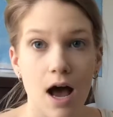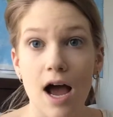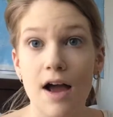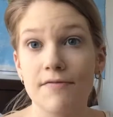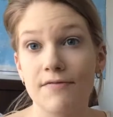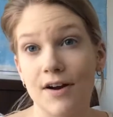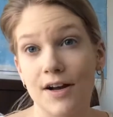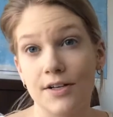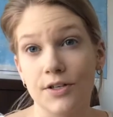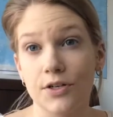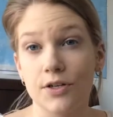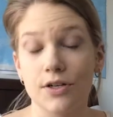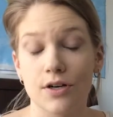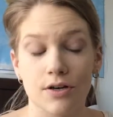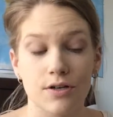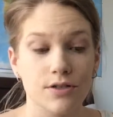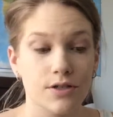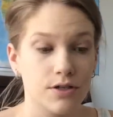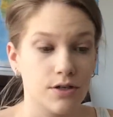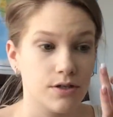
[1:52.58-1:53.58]
I find you can
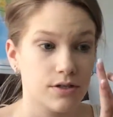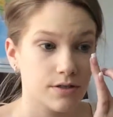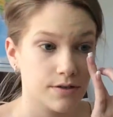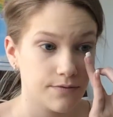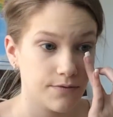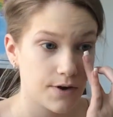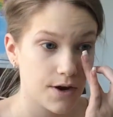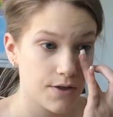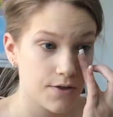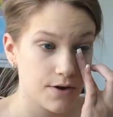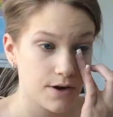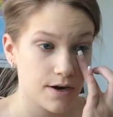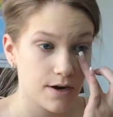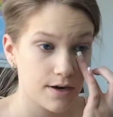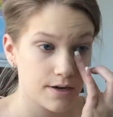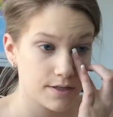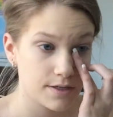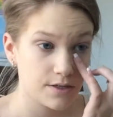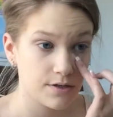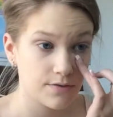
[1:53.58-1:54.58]
also use it for other
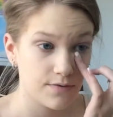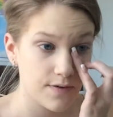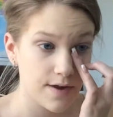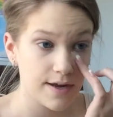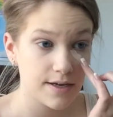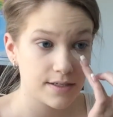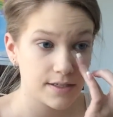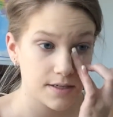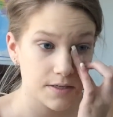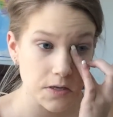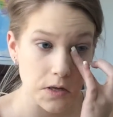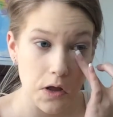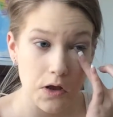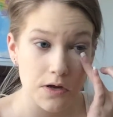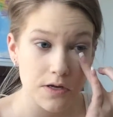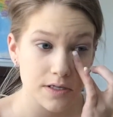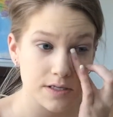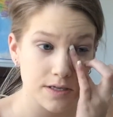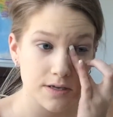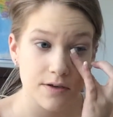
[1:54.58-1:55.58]
areas of your face as
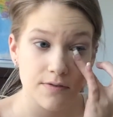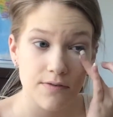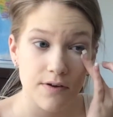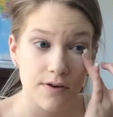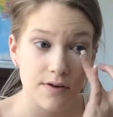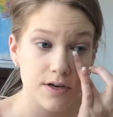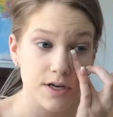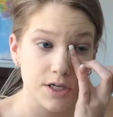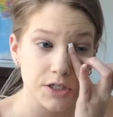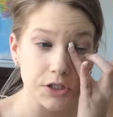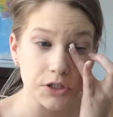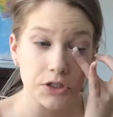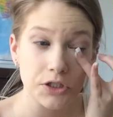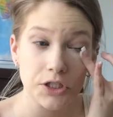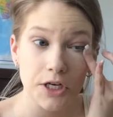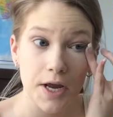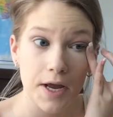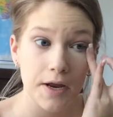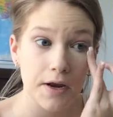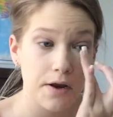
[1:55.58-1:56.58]
long as the foundation
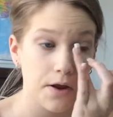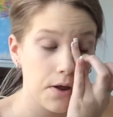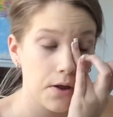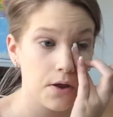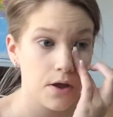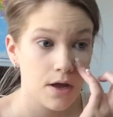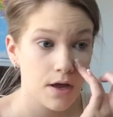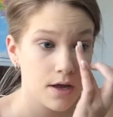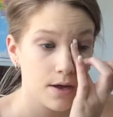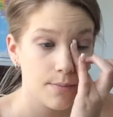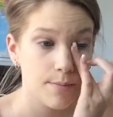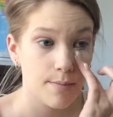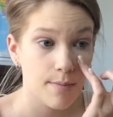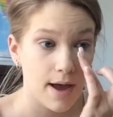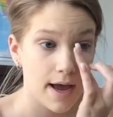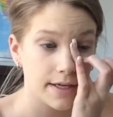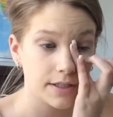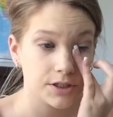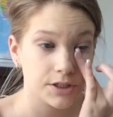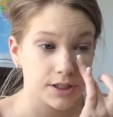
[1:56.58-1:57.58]
shade
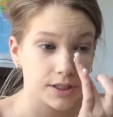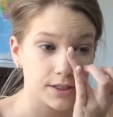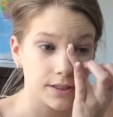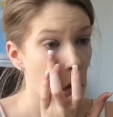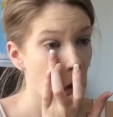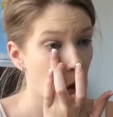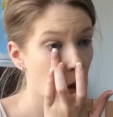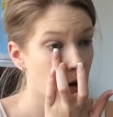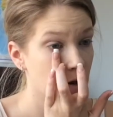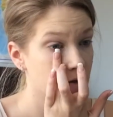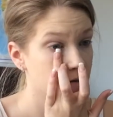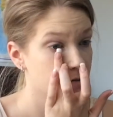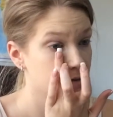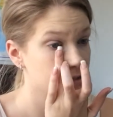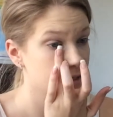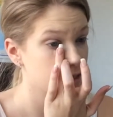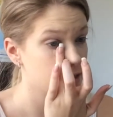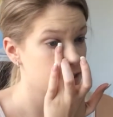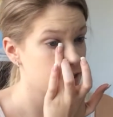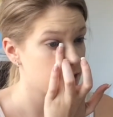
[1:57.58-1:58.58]
matches. I'm
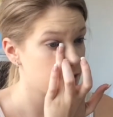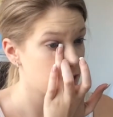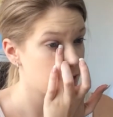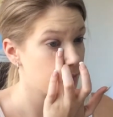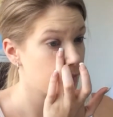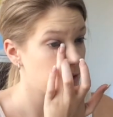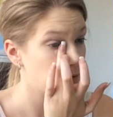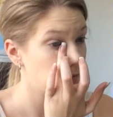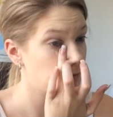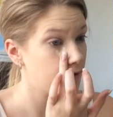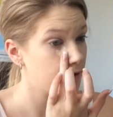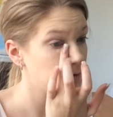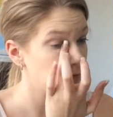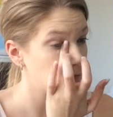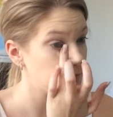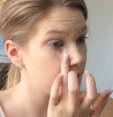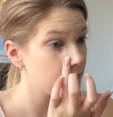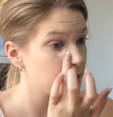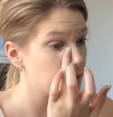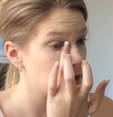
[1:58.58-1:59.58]
just getting it on my ring
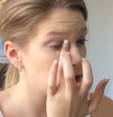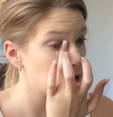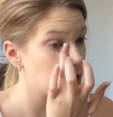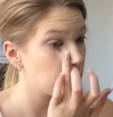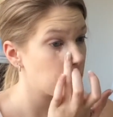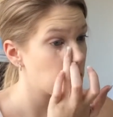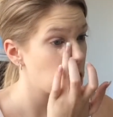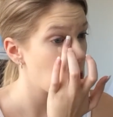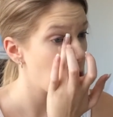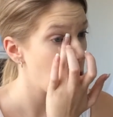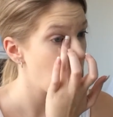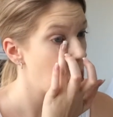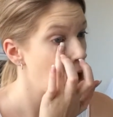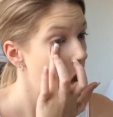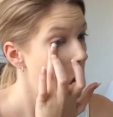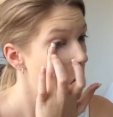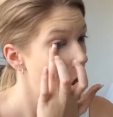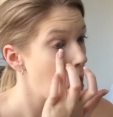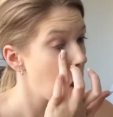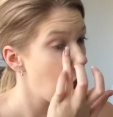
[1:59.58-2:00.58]
finger
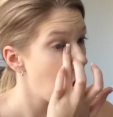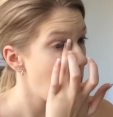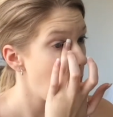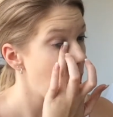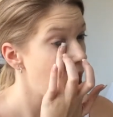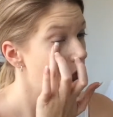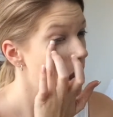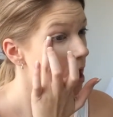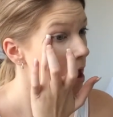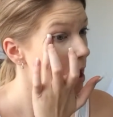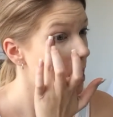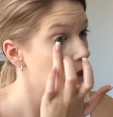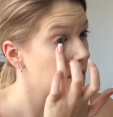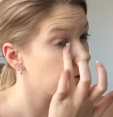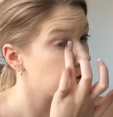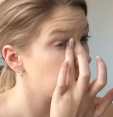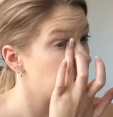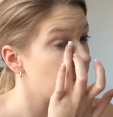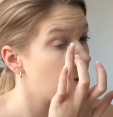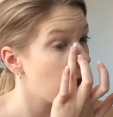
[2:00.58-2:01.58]

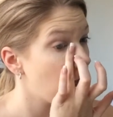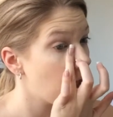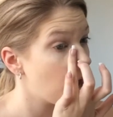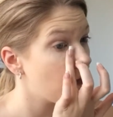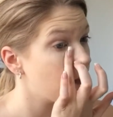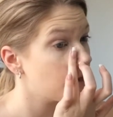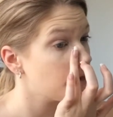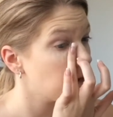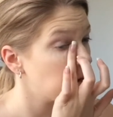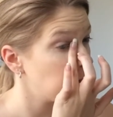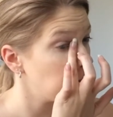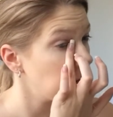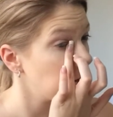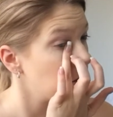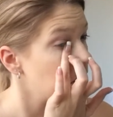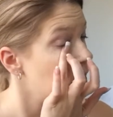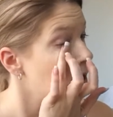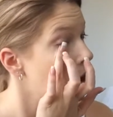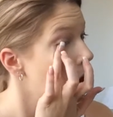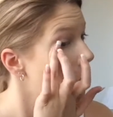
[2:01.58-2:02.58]
and
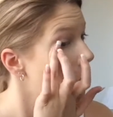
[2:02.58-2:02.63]
patting